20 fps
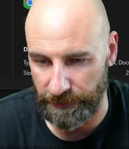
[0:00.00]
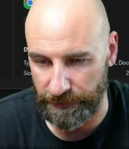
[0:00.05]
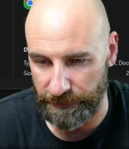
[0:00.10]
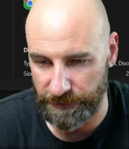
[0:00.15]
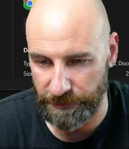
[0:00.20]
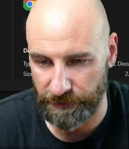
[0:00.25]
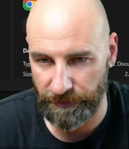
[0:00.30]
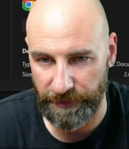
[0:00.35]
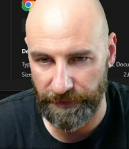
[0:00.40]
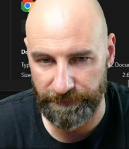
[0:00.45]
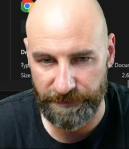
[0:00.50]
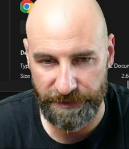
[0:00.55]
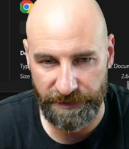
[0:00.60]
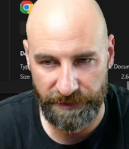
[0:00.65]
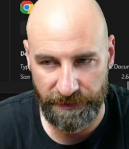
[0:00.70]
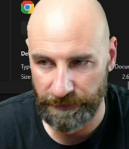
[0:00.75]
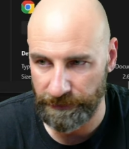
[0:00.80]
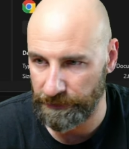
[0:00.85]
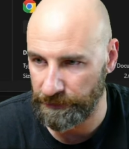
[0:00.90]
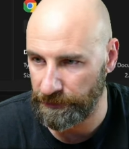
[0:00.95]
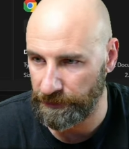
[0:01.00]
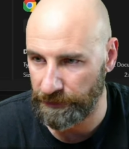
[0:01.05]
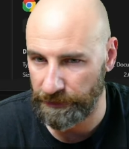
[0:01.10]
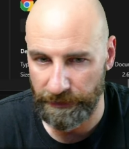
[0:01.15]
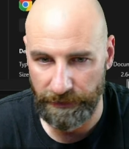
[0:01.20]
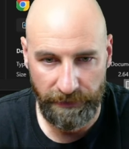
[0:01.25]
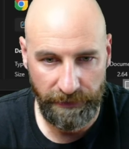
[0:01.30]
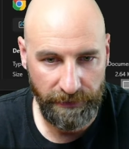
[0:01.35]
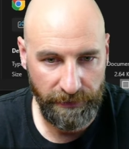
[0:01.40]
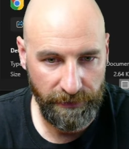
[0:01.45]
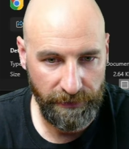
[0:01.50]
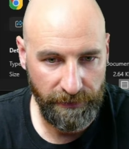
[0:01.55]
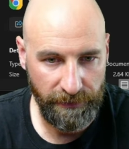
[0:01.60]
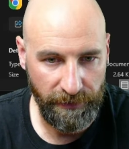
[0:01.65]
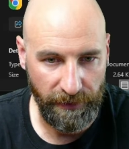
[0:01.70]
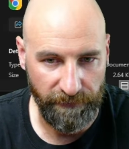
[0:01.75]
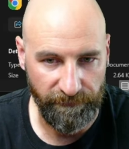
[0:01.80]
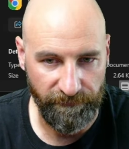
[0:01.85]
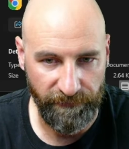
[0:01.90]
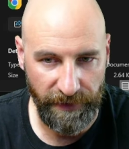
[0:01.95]
scripts
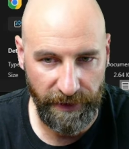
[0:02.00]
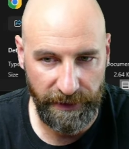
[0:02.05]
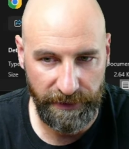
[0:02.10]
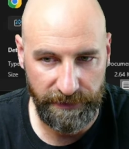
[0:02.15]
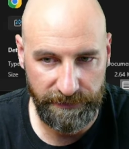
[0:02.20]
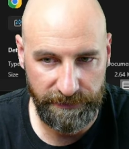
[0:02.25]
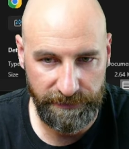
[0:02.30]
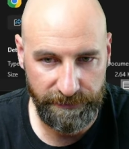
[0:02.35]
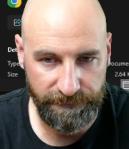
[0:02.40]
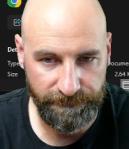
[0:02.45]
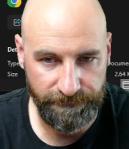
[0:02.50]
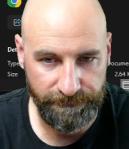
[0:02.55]
and files.